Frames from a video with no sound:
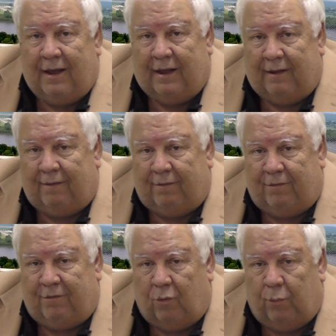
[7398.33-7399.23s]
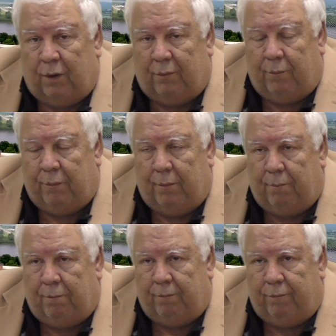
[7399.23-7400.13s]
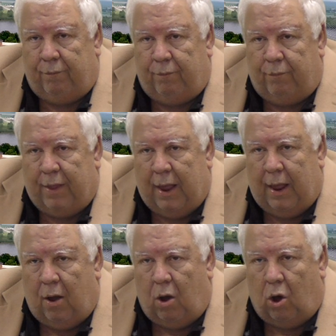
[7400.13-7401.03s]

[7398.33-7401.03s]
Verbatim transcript: and so uh,